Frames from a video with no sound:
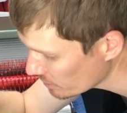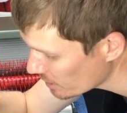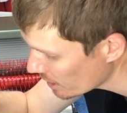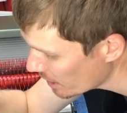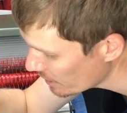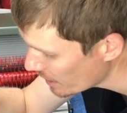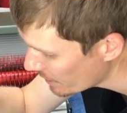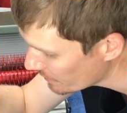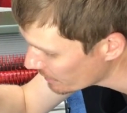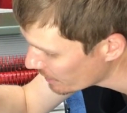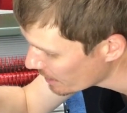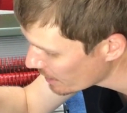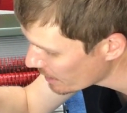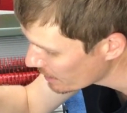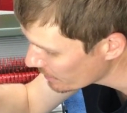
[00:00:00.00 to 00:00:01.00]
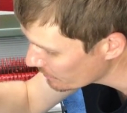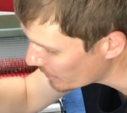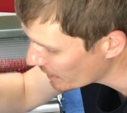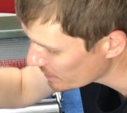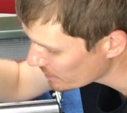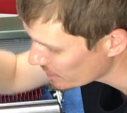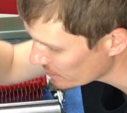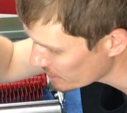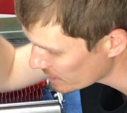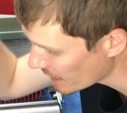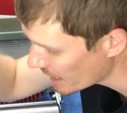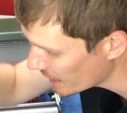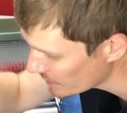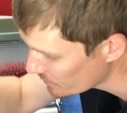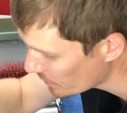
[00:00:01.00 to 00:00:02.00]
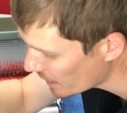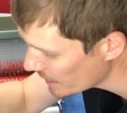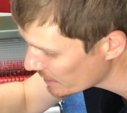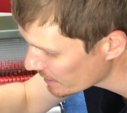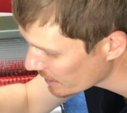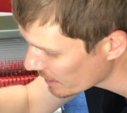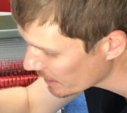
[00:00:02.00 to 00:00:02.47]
So that basically just adds weight,